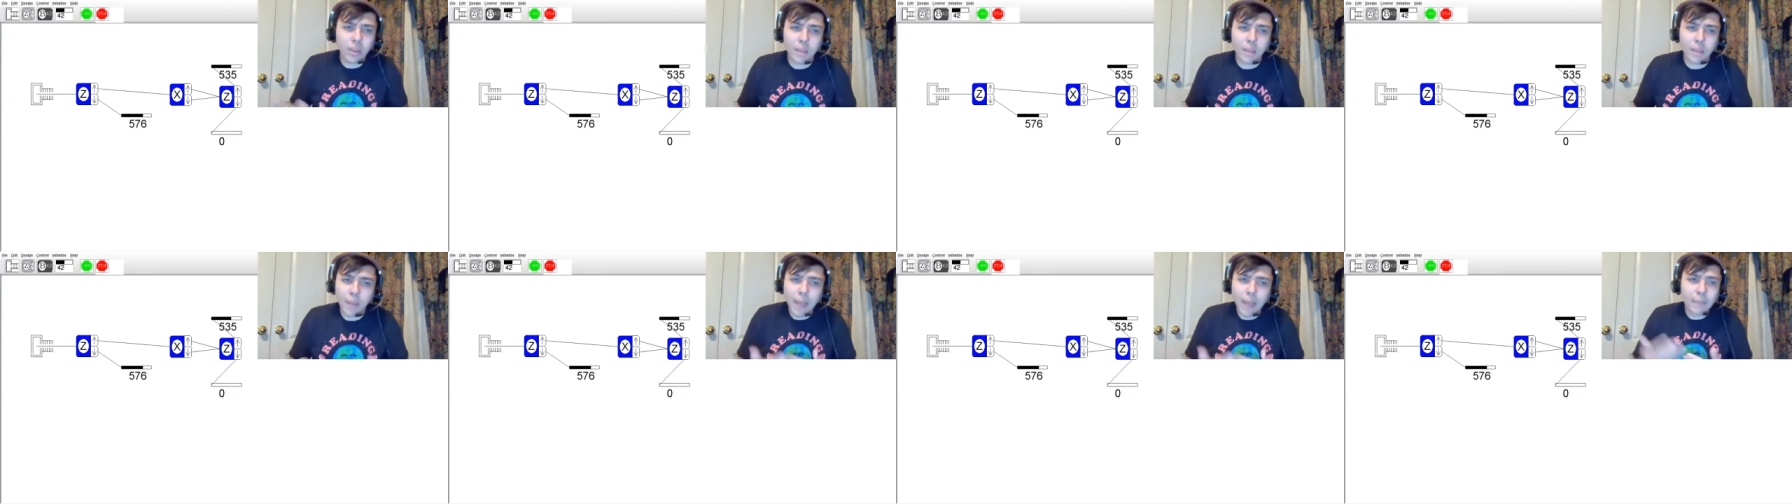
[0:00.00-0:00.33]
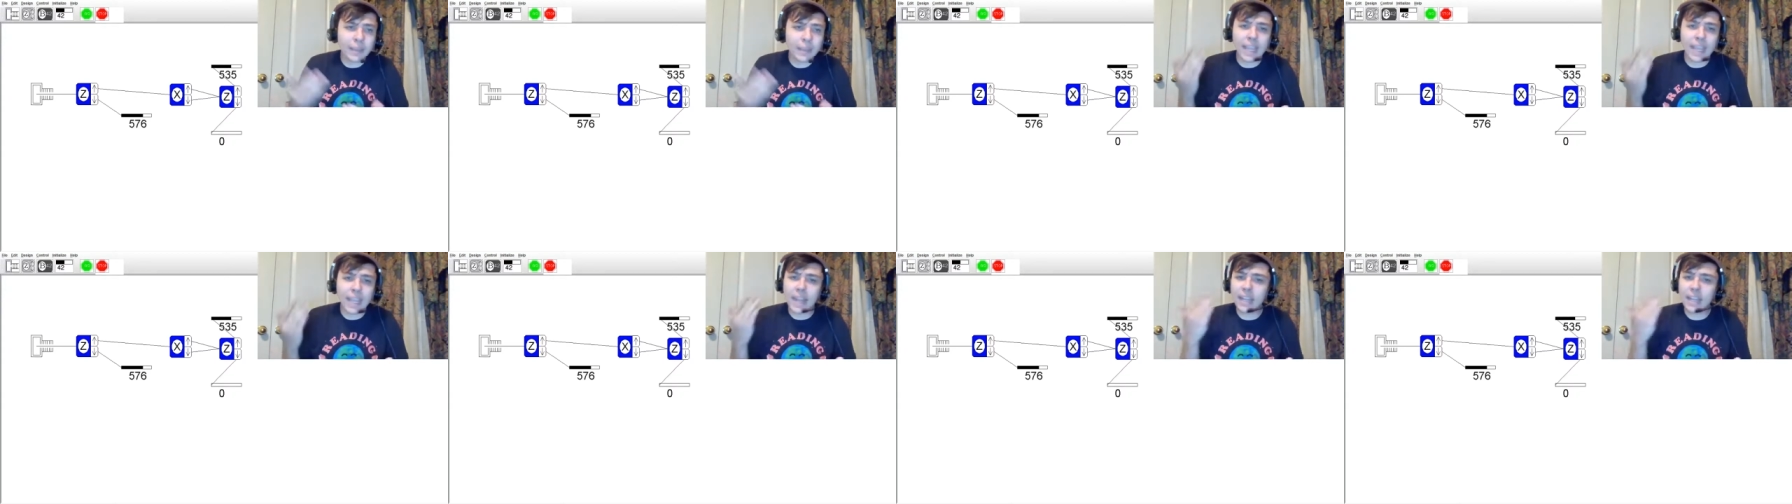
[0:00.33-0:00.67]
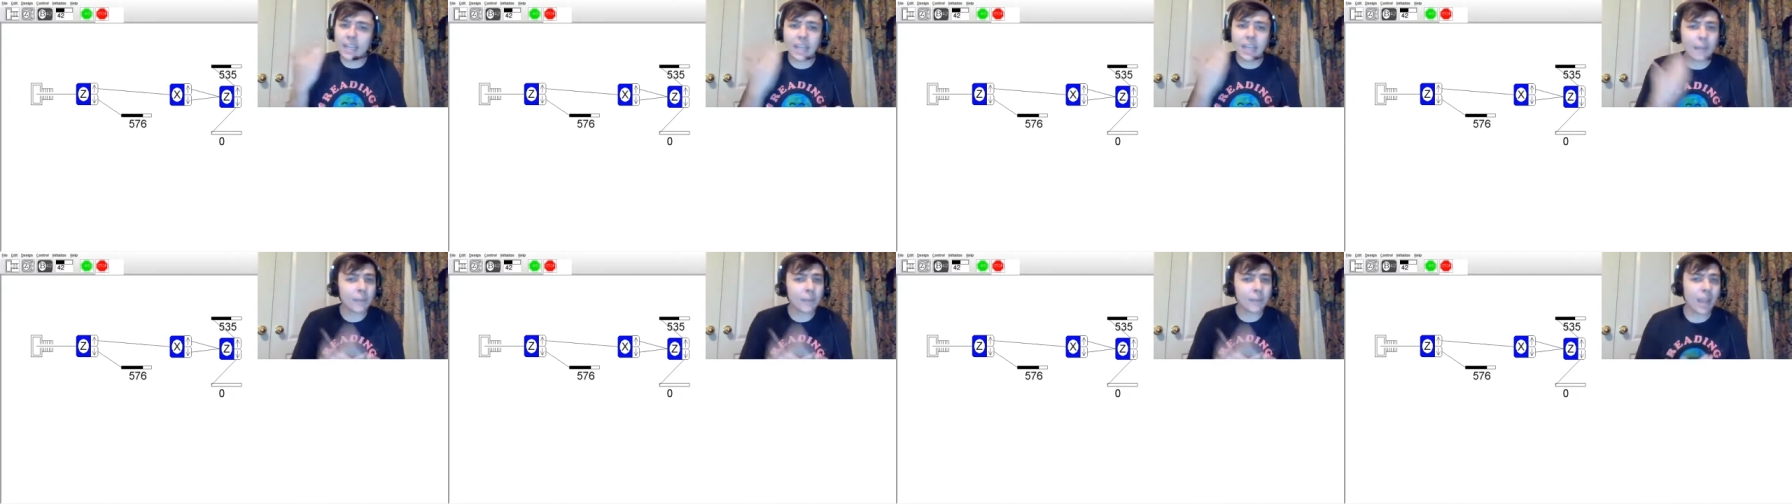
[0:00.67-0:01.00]
I'm getting,
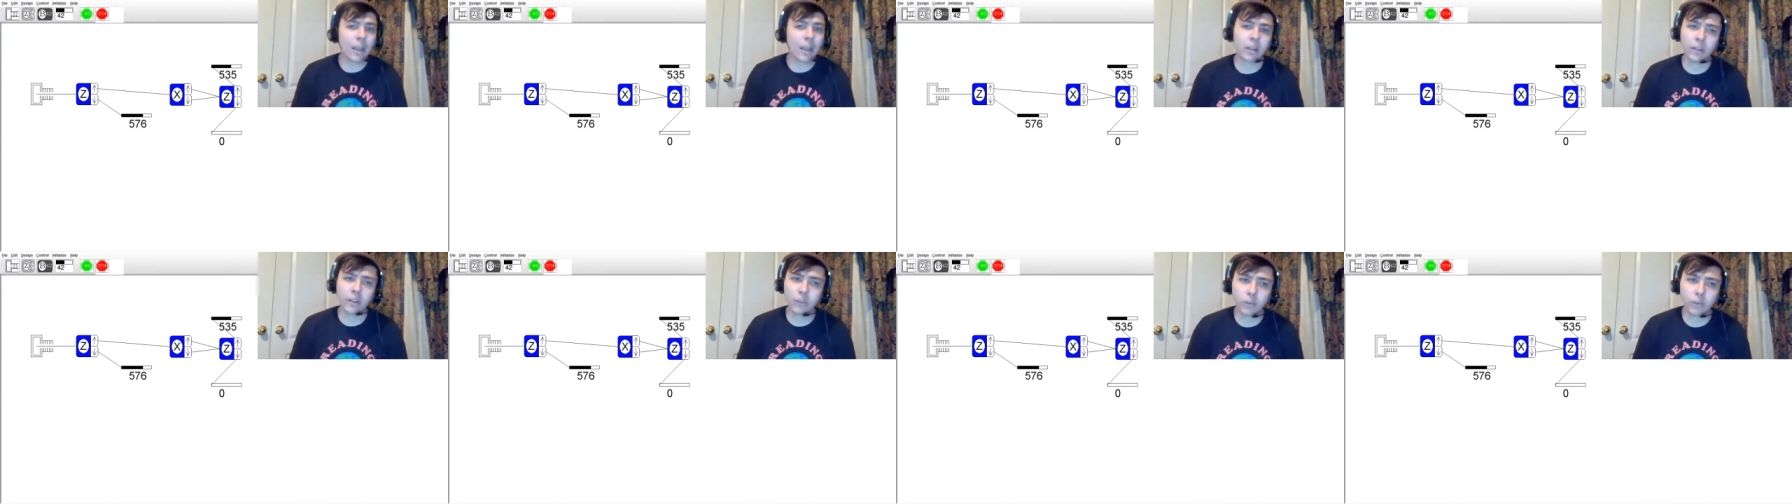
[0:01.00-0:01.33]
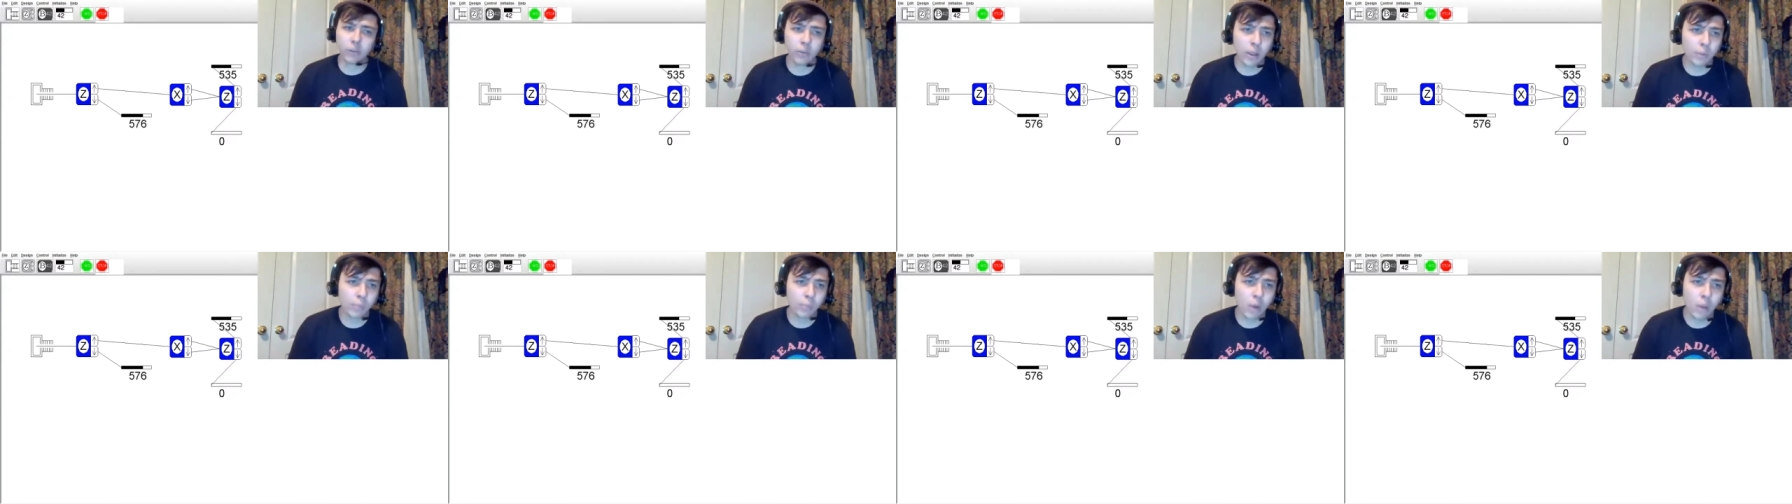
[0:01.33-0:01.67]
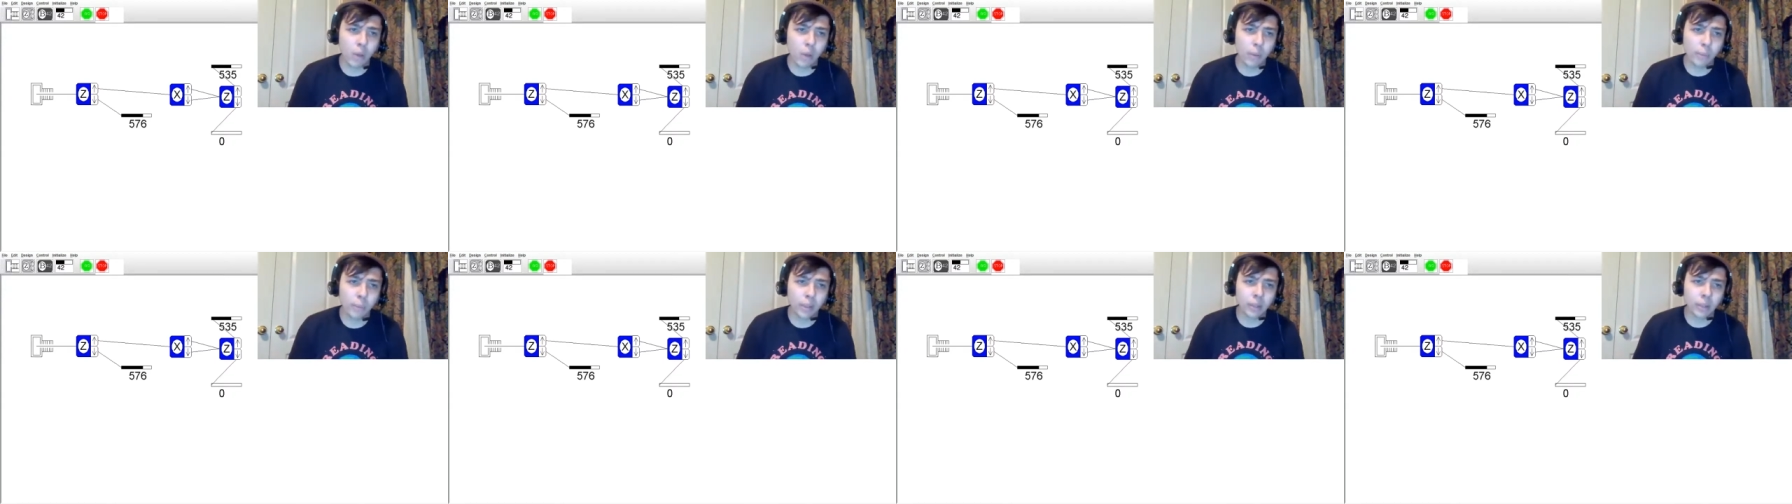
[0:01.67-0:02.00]
I'm calculating the correct
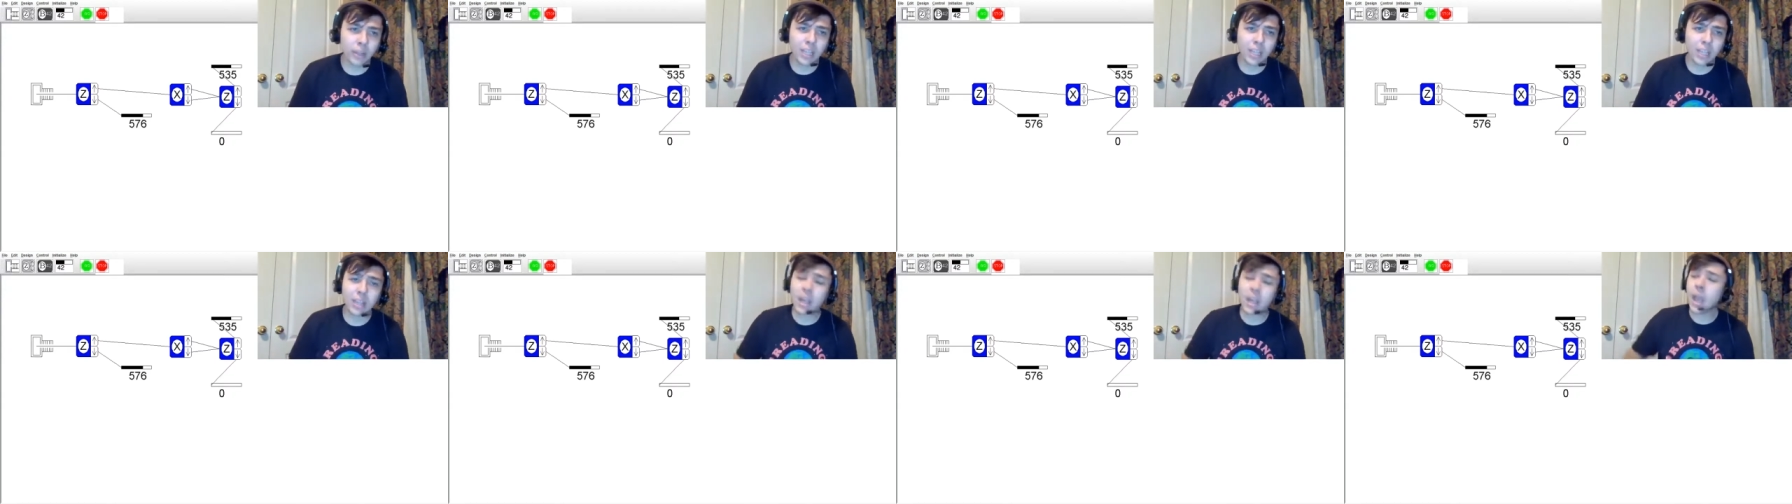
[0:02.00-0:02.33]
probabilities.